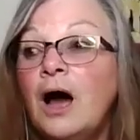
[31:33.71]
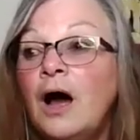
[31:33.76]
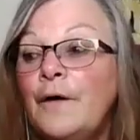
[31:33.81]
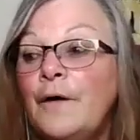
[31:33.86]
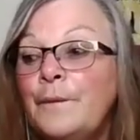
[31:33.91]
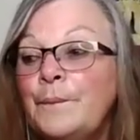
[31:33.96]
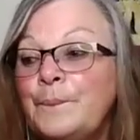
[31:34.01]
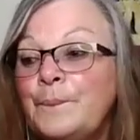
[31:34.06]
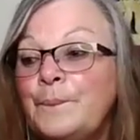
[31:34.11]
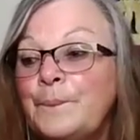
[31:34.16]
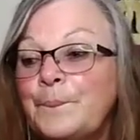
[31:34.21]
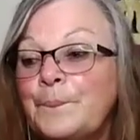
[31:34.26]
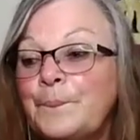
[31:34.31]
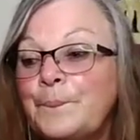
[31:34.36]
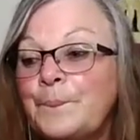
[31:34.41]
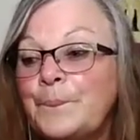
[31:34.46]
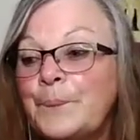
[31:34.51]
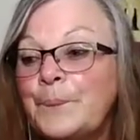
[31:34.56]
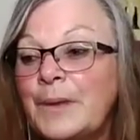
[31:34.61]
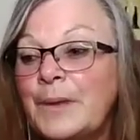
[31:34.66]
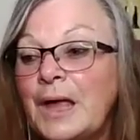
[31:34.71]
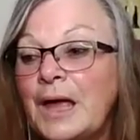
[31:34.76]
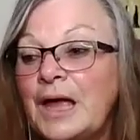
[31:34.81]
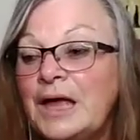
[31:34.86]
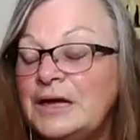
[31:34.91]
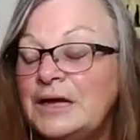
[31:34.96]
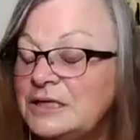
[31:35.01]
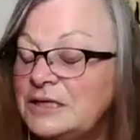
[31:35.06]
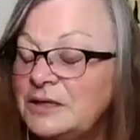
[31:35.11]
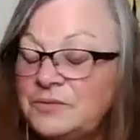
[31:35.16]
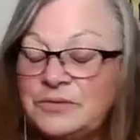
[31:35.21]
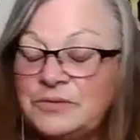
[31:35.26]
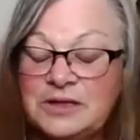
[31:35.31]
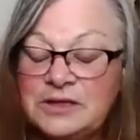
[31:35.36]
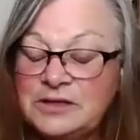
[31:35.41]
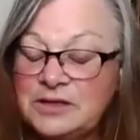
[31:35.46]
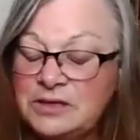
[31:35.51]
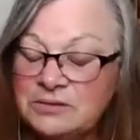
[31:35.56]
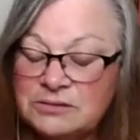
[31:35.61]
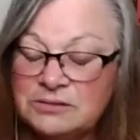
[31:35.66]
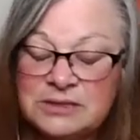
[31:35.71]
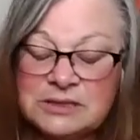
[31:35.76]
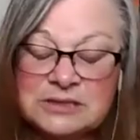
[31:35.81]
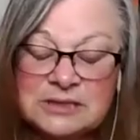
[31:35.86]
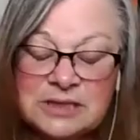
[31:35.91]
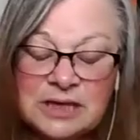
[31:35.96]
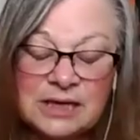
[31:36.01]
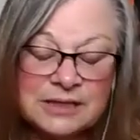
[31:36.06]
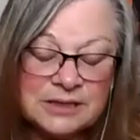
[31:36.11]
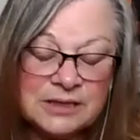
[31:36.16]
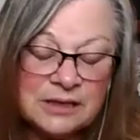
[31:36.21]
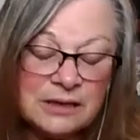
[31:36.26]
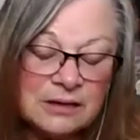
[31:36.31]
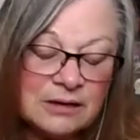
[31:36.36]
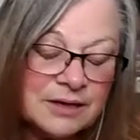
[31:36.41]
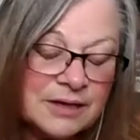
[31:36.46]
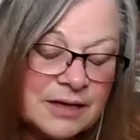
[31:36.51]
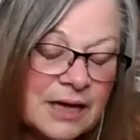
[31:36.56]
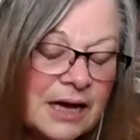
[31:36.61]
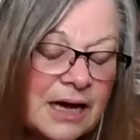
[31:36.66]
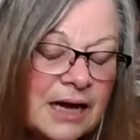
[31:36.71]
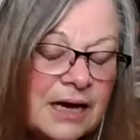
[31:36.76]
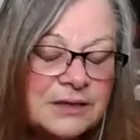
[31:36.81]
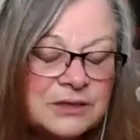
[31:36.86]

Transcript: And I said there's this underlying